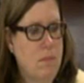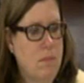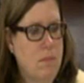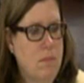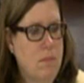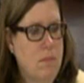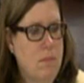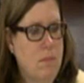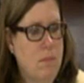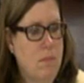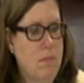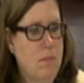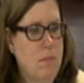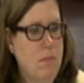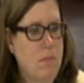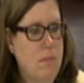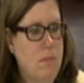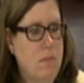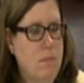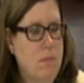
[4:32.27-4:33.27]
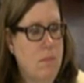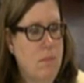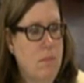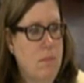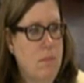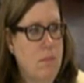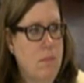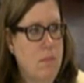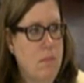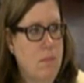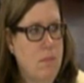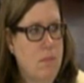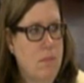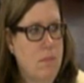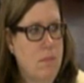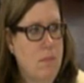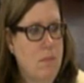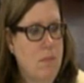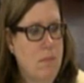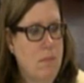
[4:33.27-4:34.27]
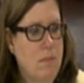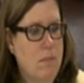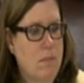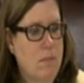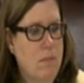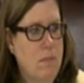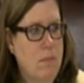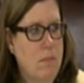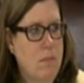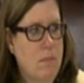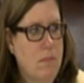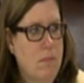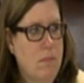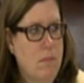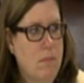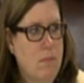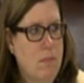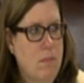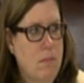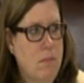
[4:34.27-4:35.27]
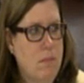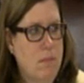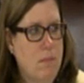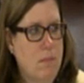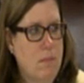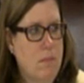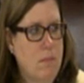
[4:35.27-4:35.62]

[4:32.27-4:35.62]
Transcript: The person shown says nothing.